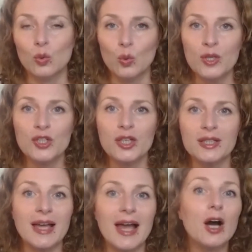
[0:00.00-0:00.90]
which
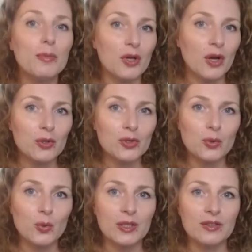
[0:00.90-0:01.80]
can help you
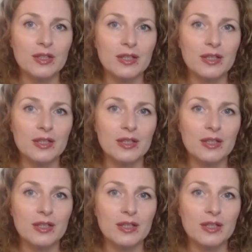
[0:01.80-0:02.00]
also with